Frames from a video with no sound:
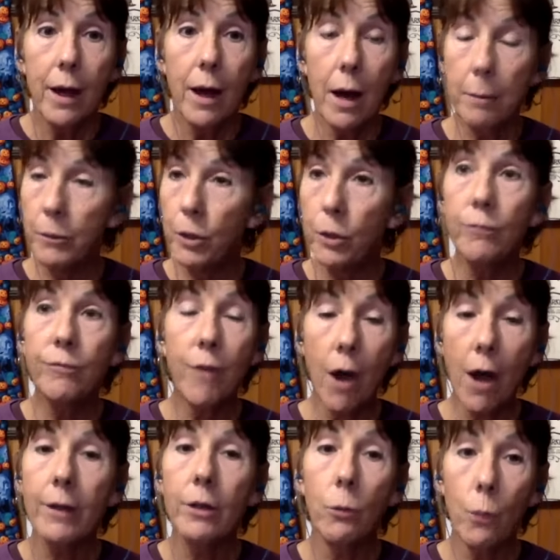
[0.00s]
Um, you
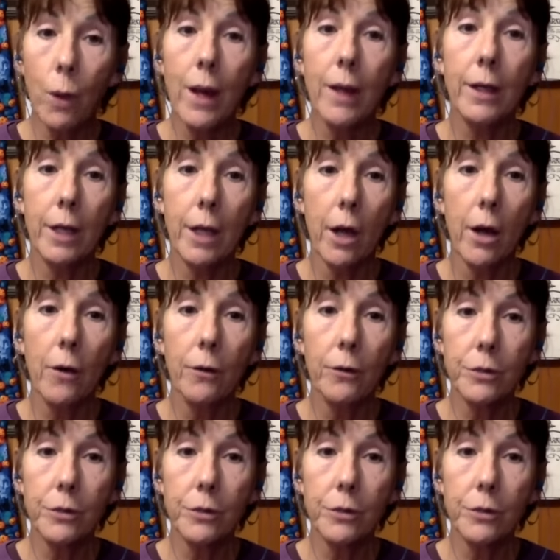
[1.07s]
find a way to go.